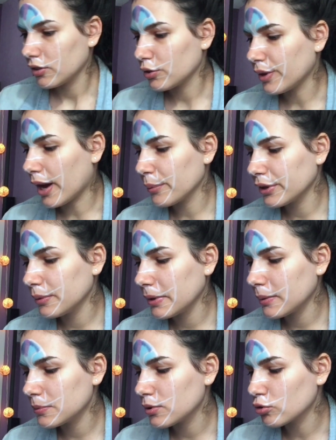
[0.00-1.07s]
So now we're gonna
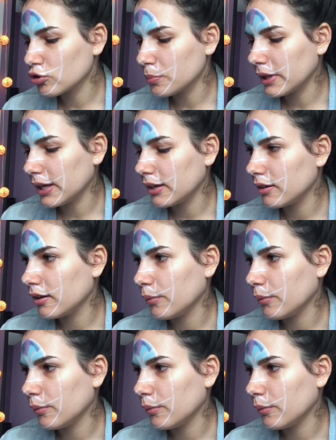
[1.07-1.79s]
pick up Social Blade.